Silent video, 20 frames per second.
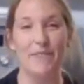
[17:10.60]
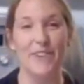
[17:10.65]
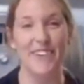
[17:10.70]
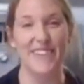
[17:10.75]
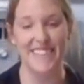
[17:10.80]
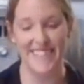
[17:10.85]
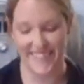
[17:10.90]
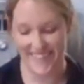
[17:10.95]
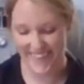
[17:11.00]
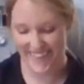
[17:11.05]
you
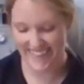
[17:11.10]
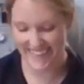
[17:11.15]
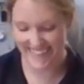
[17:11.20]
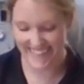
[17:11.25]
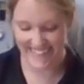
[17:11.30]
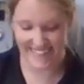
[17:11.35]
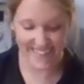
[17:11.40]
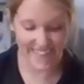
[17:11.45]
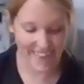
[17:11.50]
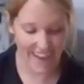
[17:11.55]
enjoyed
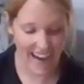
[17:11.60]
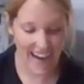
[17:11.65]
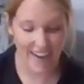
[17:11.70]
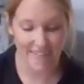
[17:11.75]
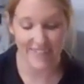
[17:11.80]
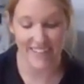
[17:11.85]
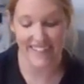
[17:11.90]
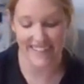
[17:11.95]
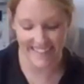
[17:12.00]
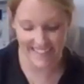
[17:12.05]
these
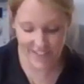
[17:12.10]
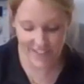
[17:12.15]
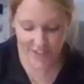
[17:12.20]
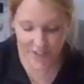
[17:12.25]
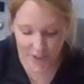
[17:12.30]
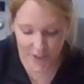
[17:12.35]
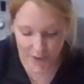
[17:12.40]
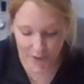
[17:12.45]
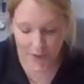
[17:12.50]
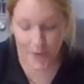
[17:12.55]
crafts and these
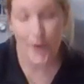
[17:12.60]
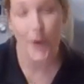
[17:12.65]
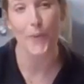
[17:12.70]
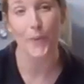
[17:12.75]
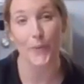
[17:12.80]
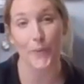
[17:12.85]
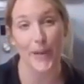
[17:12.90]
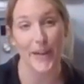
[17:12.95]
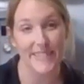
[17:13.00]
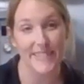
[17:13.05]
2
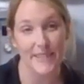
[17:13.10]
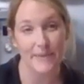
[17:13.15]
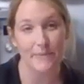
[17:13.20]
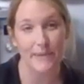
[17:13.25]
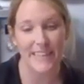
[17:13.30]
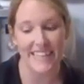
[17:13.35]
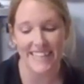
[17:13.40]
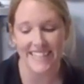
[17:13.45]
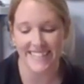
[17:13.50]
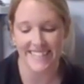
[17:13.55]

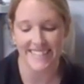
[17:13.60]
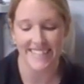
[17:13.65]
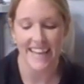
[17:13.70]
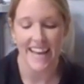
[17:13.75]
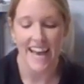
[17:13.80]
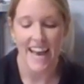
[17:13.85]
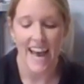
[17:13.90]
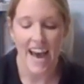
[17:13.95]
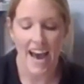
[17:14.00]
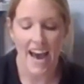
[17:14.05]
recipes.
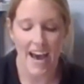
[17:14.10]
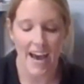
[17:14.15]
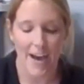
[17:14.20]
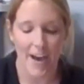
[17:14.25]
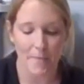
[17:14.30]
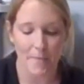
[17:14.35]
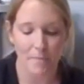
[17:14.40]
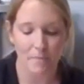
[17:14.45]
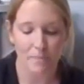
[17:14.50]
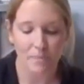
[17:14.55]

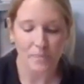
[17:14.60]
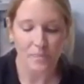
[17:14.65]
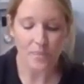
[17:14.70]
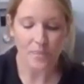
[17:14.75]
And